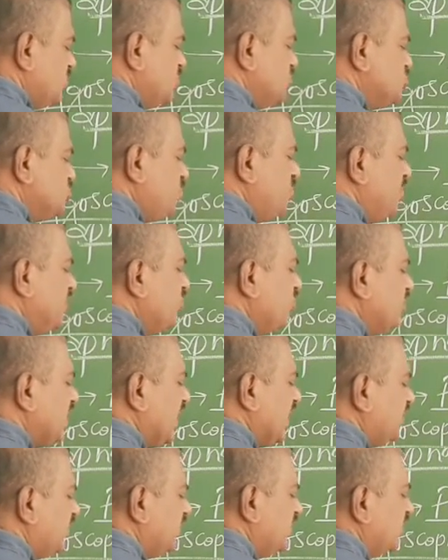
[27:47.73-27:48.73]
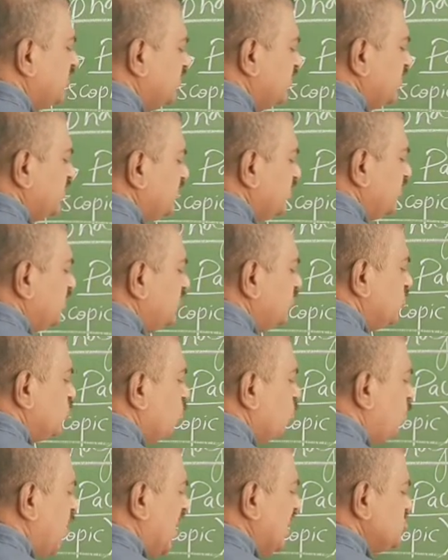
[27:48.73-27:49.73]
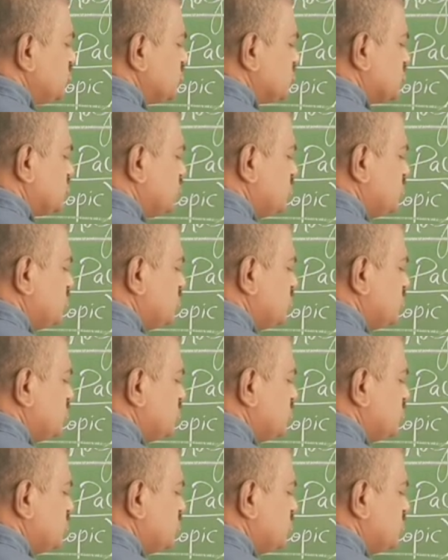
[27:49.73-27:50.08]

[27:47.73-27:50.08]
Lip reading: So we know that once